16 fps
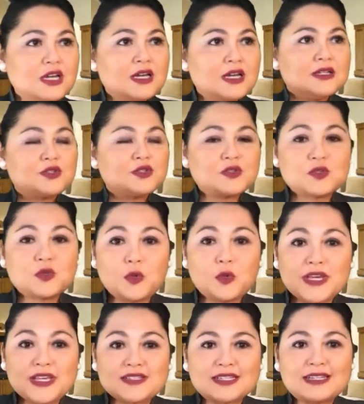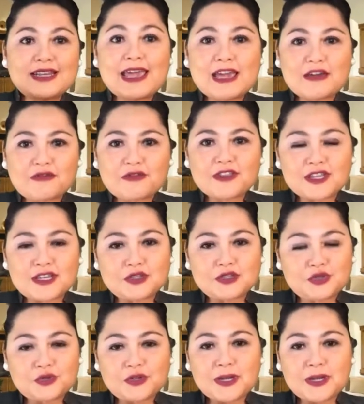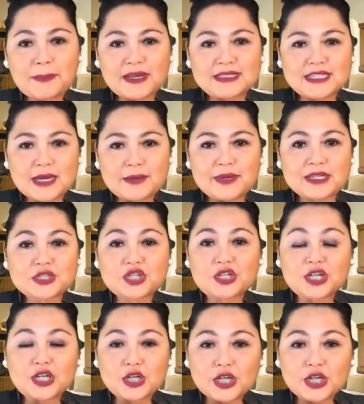to squeeze in everything during the pandemic to learn,